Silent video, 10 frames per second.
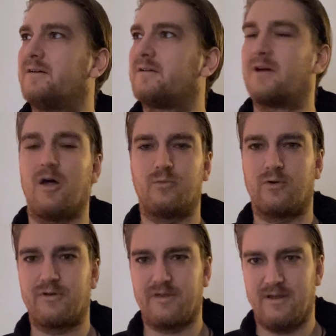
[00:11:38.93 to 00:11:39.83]
God
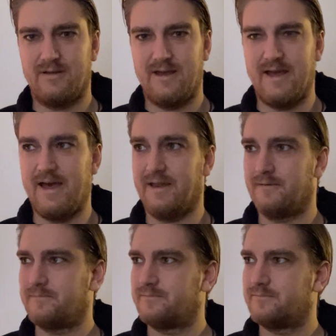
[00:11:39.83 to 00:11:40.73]
worthy.
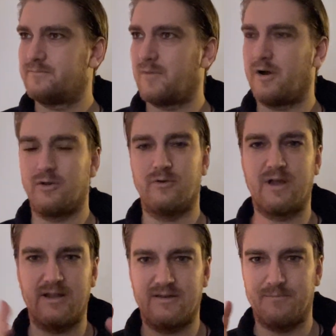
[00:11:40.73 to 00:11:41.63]
And
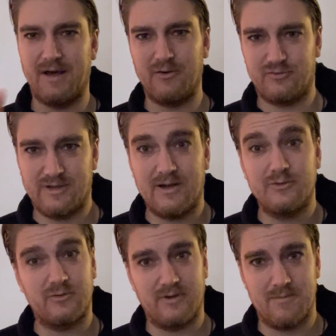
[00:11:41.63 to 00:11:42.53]
Arjuna bows down
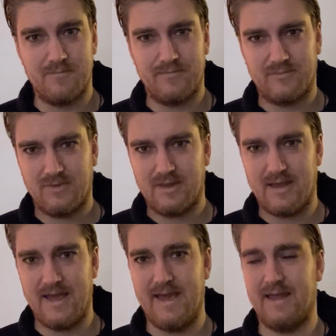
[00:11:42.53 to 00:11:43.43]
to him,
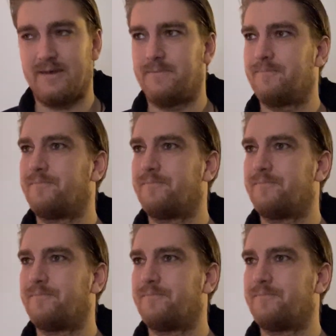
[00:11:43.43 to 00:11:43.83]
and